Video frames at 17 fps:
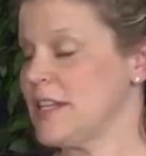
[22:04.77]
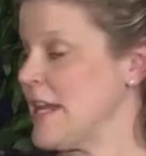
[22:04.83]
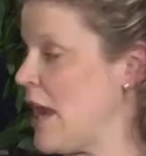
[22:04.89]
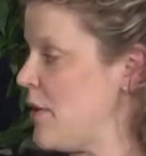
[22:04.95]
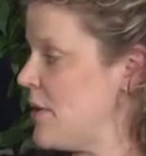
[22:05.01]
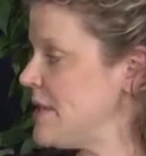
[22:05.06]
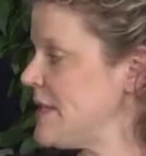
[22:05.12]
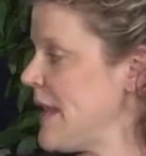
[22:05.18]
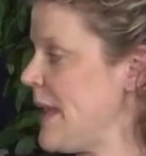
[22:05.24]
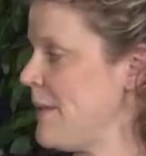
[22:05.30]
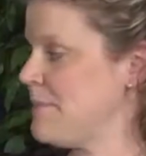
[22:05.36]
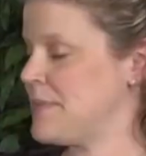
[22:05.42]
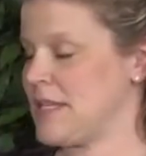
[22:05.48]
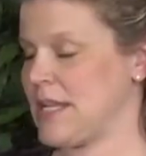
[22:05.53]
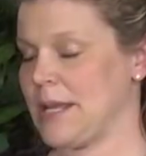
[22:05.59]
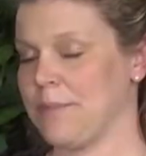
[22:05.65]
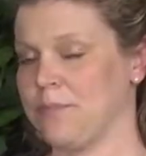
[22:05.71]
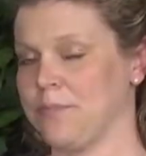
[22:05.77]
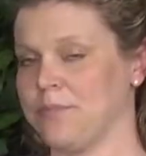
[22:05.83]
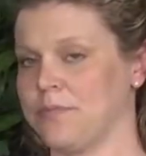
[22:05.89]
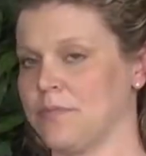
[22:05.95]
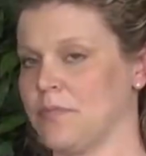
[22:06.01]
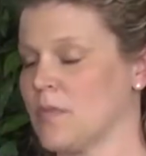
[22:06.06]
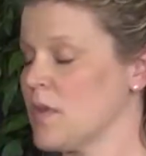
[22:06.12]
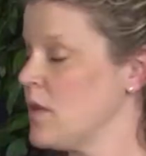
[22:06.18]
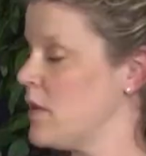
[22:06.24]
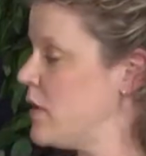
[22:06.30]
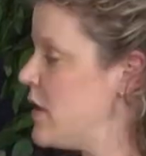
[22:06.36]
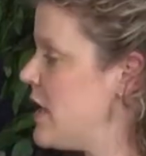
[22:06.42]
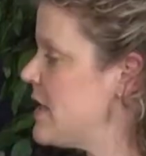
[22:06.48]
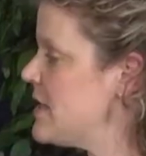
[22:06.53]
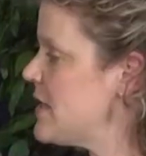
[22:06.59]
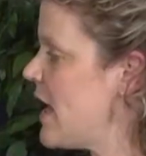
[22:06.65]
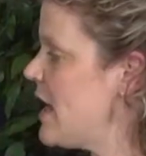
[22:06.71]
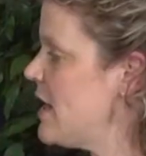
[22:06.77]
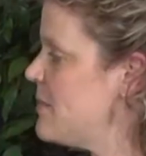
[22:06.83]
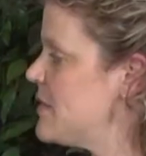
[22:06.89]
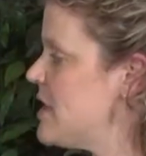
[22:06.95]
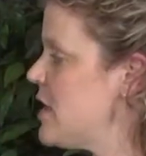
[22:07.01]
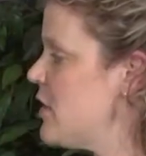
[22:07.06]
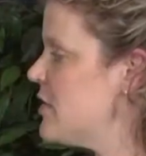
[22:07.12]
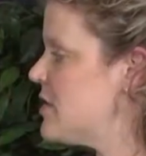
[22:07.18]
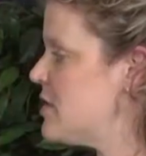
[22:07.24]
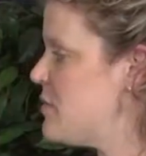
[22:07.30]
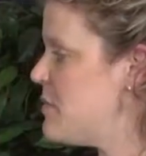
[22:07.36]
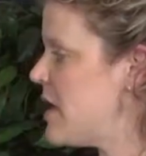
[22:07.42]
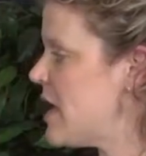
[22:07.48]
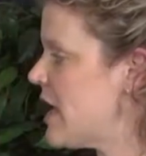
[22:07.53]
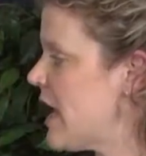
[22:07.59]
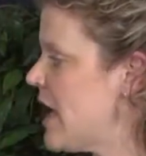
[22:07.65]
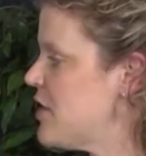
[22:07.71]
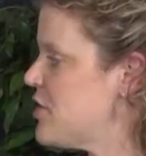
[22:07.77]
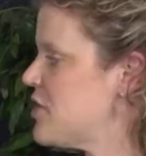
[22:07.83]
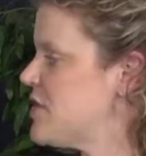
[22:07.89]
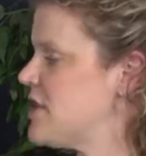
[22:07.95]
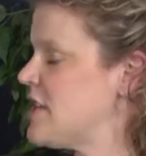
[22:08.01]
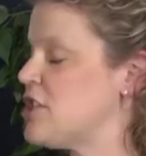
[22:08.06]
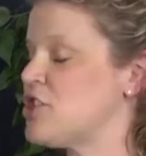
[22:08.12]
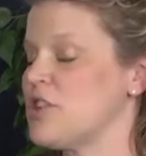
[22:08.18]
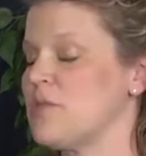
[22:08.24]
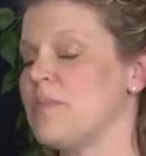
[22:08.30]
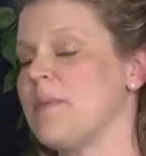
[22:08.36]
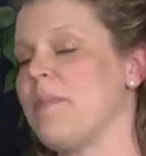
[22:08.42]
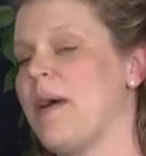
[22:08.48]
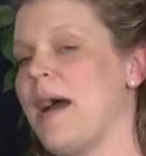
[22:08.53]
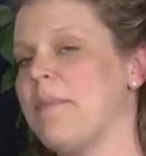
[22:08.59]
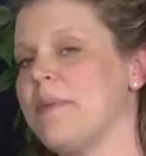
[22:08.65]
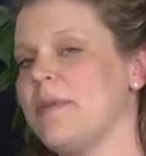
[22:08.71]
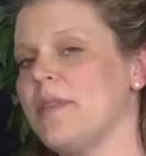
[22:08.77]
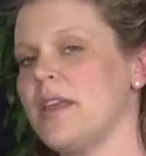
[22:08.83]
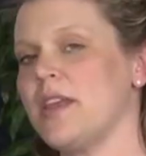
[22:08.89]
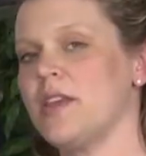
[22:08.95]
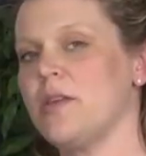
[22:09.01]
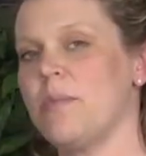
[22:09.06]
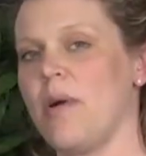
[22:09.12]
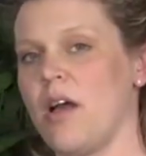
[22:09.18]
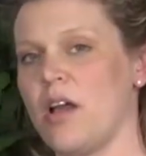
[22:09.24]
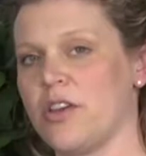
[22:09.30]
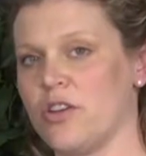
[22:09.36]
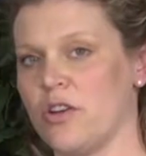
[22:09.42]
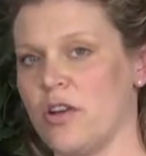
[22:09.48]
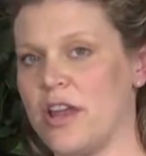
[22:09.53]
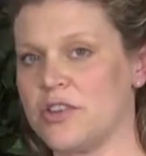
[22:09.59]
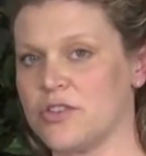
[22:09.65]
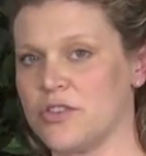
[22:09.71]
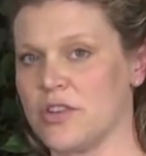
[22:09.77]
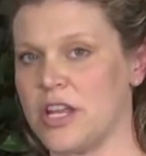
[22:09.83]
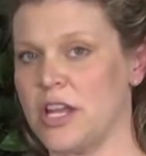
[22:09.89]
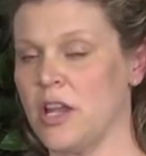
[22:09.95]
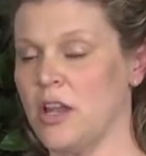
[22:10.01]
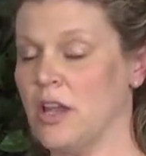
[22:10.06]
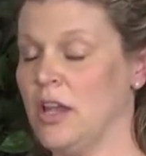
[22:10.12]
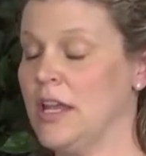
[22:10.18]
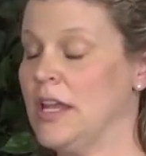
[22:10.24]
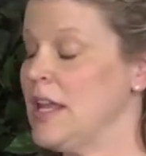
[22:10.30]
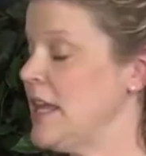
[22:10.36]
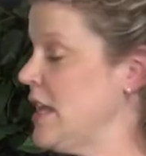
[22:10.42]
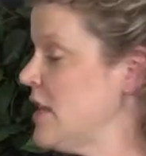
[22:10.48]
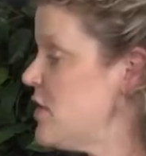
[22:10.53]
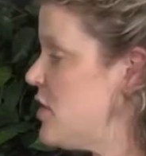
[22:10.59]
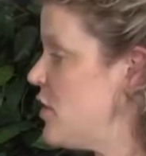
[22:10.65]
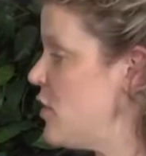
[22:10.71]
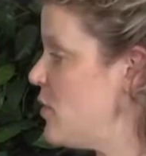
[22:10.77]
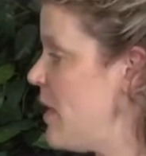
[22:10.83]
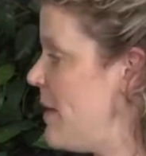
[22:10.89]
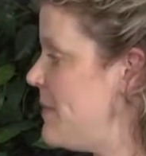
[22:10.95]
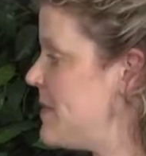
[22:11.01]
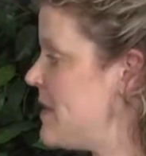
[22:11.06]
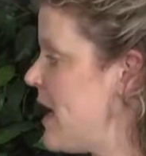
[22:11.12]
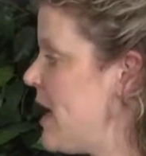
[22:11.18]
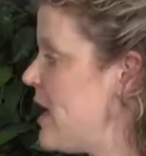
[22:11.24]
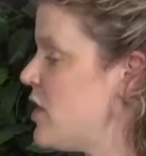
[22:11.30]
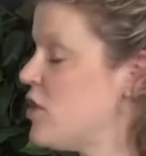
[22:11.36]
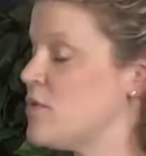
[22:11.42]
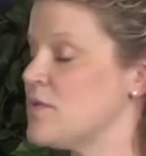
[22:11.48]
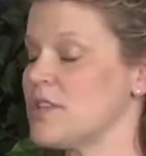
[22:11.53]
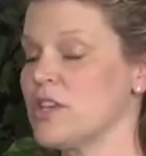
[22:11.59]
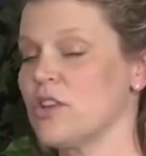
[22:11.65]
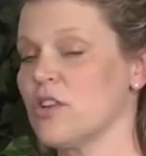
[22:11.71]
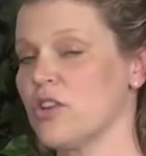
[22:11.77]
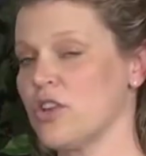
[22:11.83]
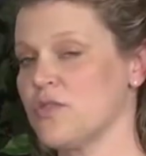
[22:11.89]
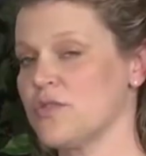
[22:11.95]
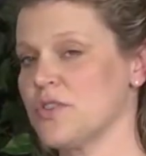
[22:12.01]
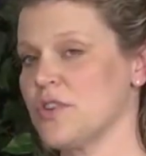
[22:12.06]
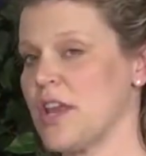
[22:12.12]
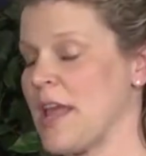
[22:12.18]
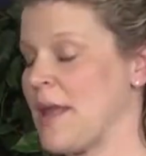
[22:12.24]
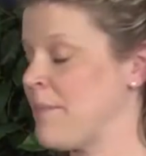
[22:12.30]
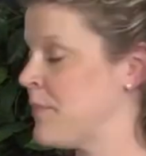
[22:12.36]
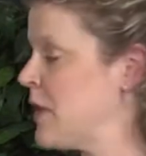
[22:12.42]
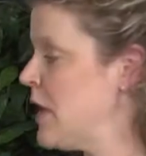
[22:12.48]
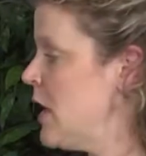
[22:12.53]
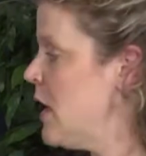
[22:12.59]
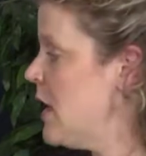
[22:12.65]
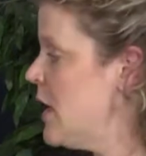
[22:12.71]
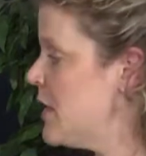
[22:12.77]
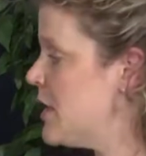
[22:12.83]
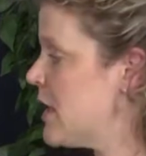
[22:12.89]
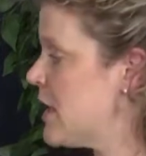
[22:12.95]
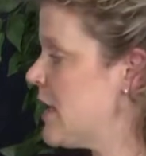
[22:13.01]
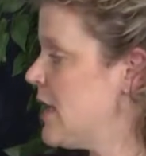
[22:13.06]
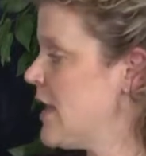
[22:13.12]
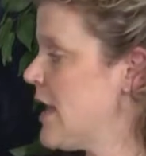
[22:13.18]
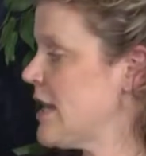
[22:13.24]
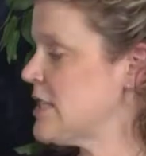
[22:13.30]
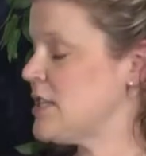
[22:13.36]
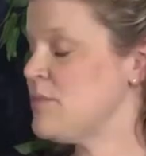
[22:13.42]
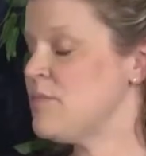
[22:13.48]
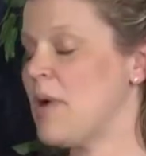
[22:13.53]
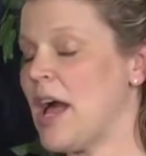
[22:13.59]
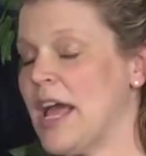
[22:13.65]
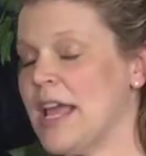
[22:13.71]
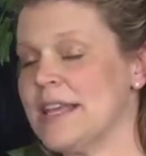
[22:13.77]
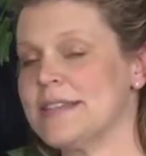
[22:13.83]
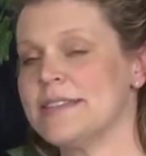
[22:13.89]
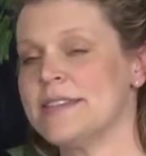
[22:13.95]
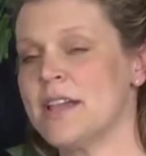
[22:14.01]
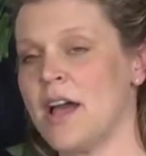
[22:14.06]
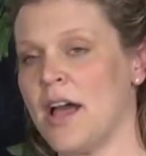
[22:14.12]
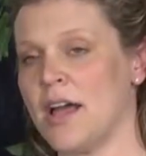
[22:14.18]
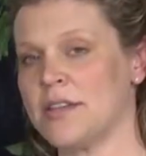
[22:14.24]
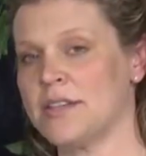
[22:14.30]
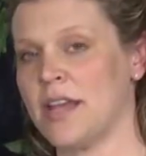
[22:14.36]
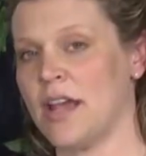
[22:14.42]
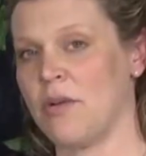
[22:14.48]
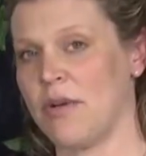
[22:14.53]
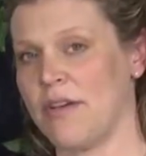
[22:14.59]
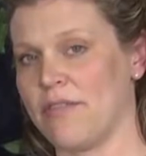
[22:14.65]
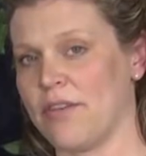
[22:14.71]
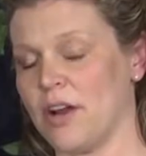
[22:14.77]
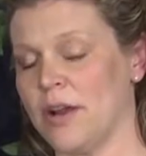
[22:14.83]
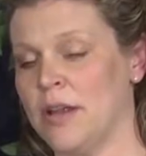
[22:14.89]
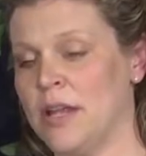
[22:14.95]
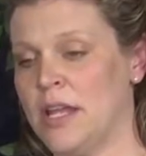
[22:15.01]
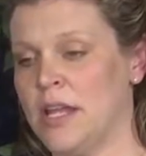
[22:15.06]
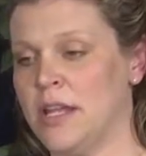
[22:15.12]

Now it's empty. These items here in submitting agency should be populated upon your entry into the website using your username. The collected by is not, however.